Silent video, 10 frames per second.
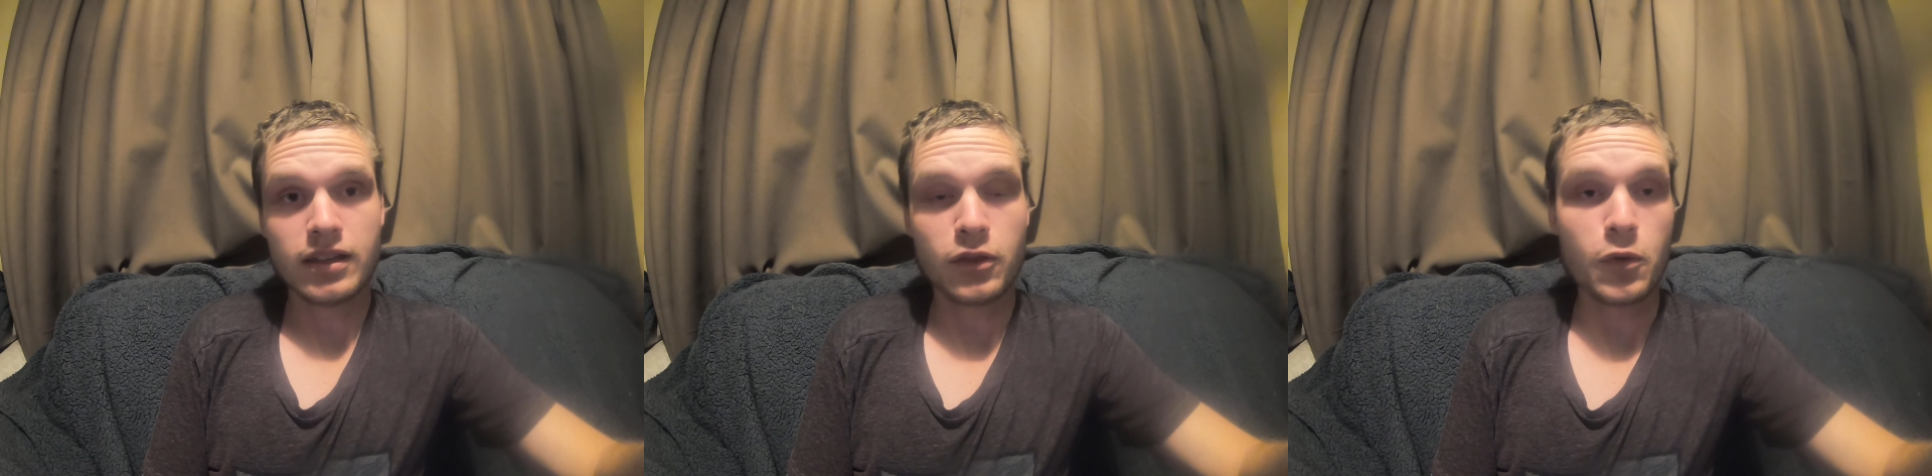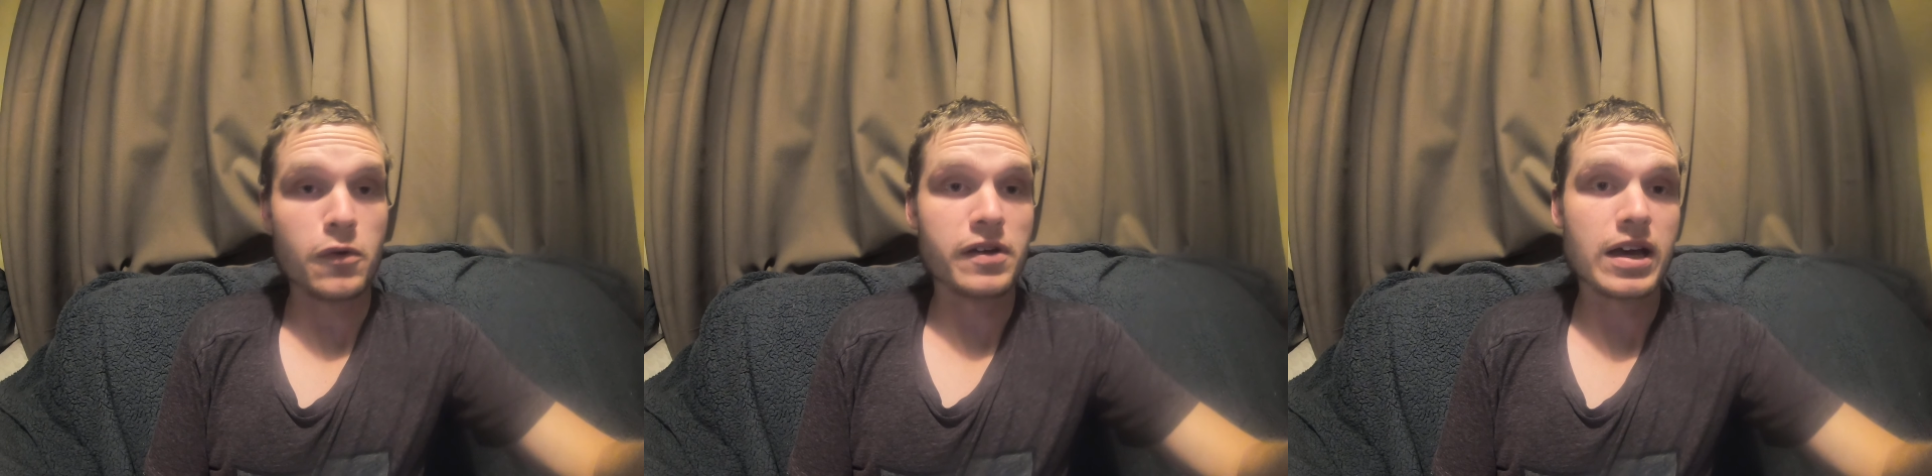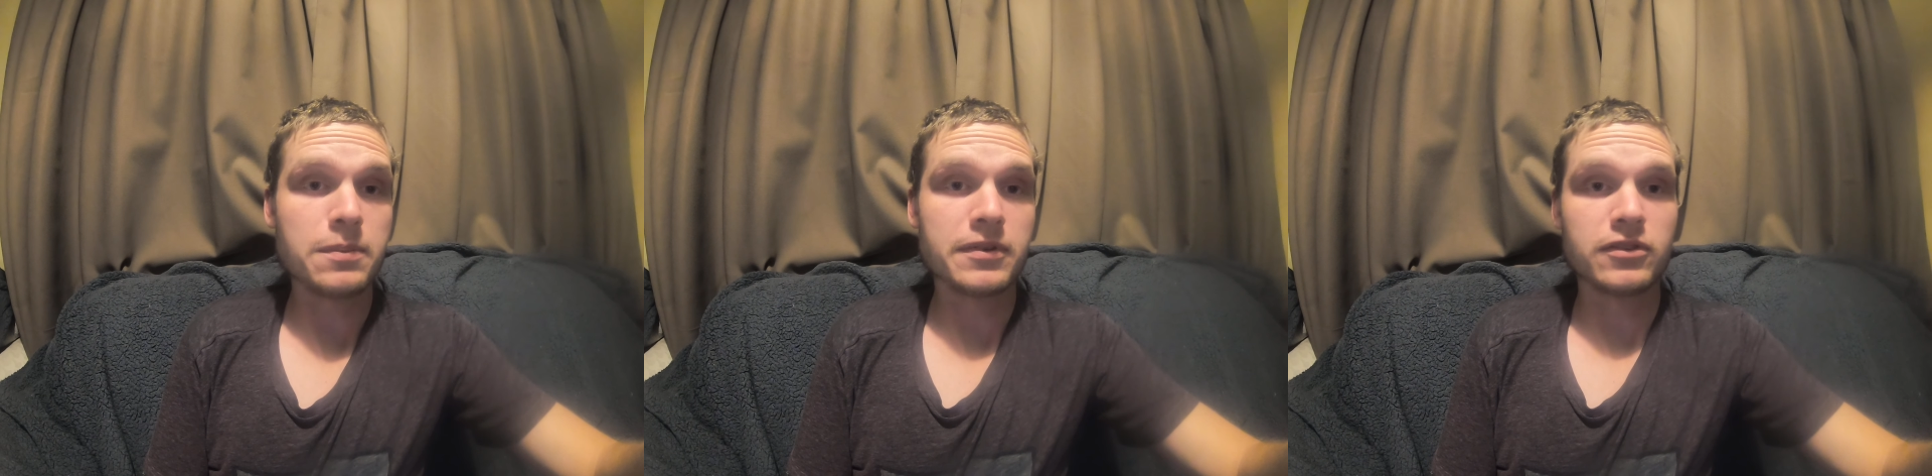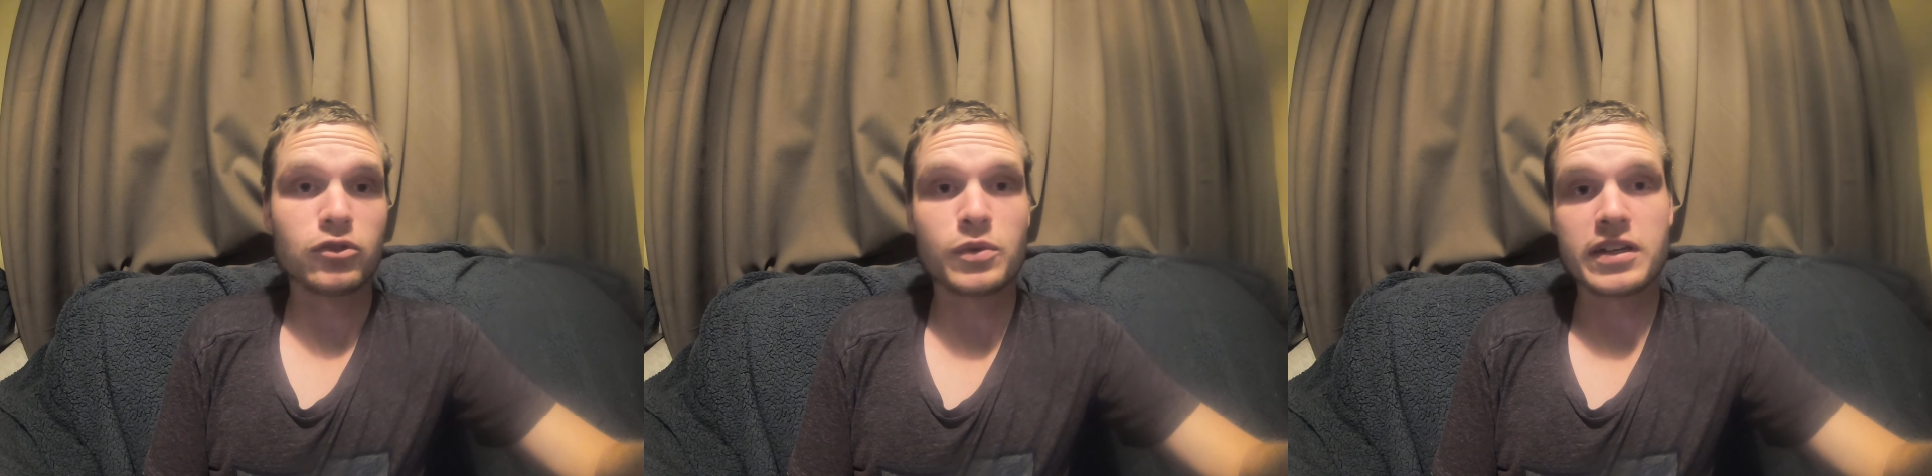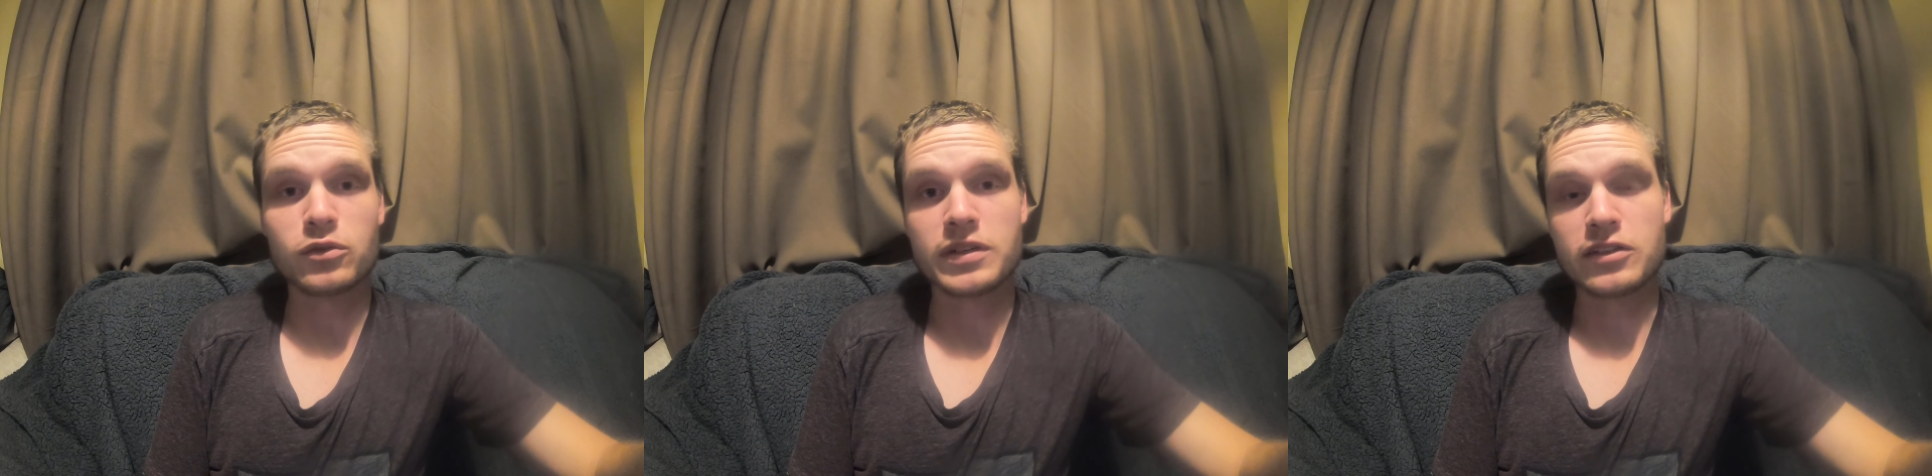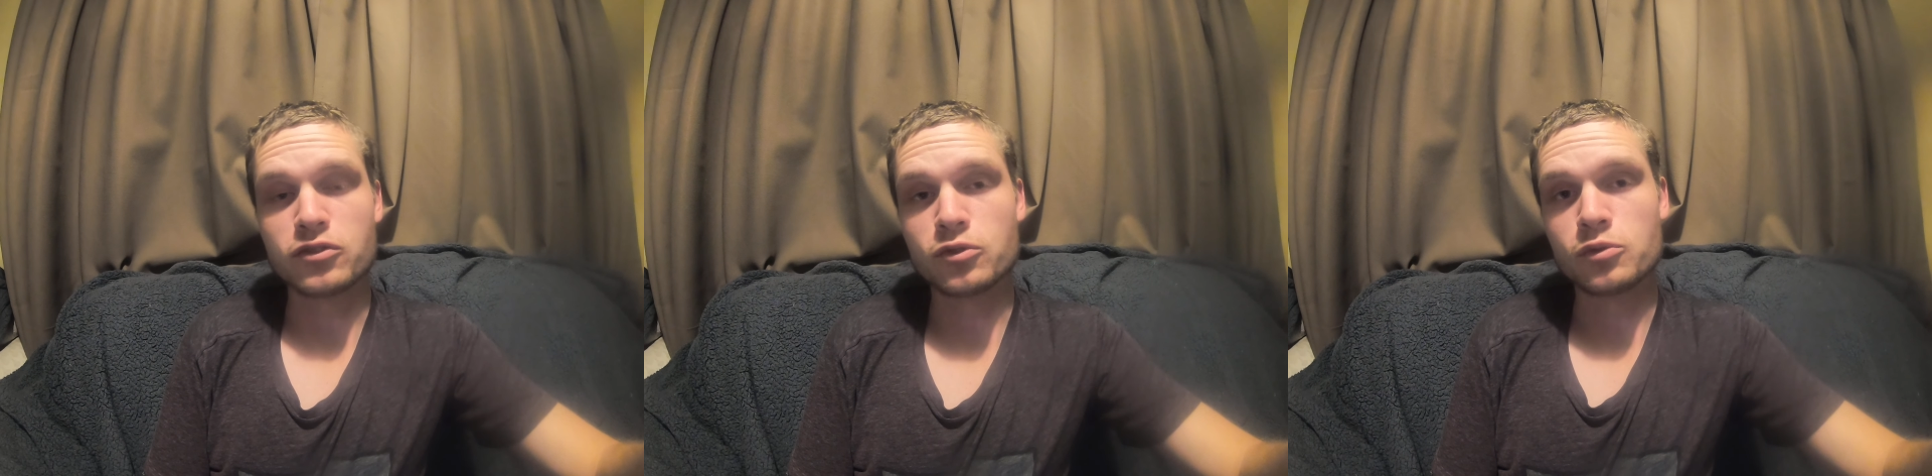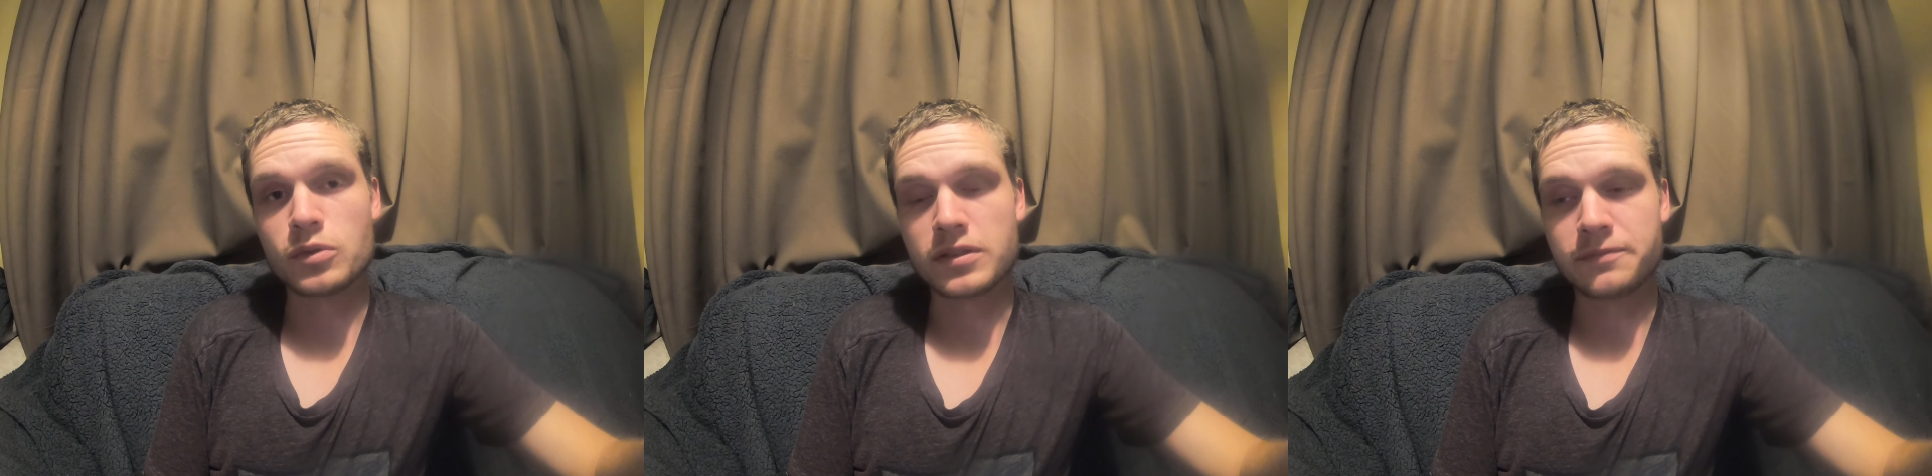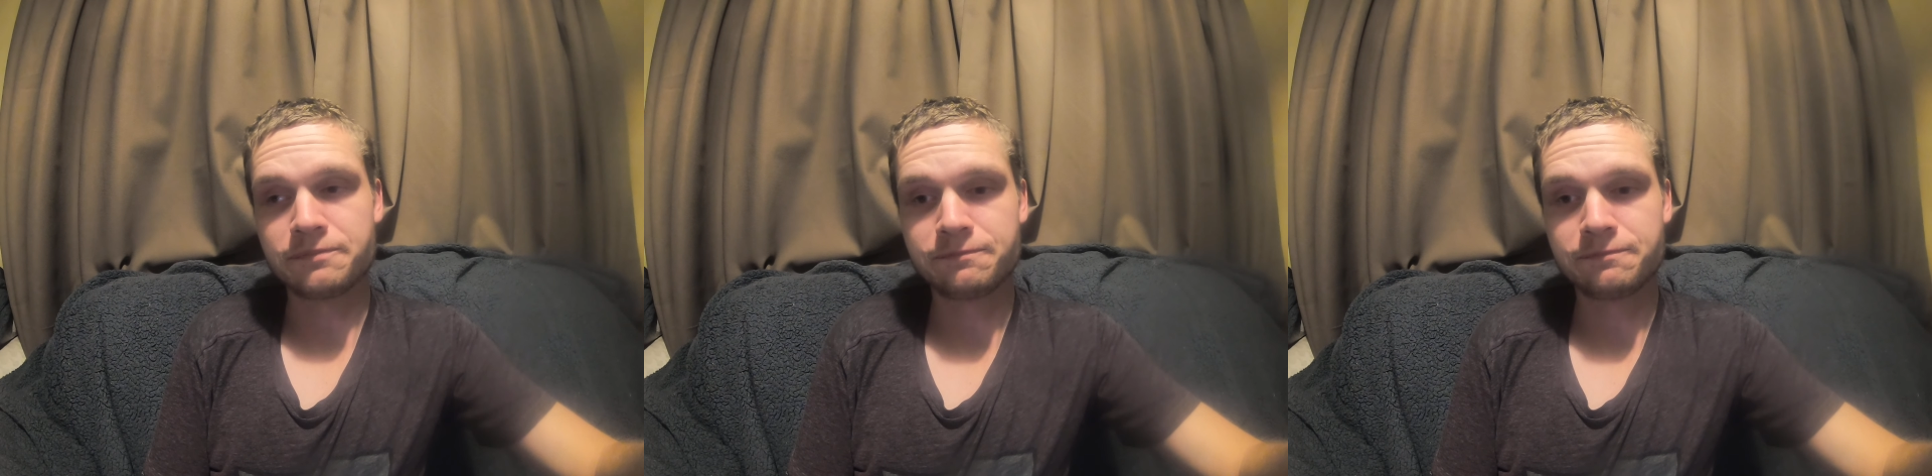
the World Cup in 2022 and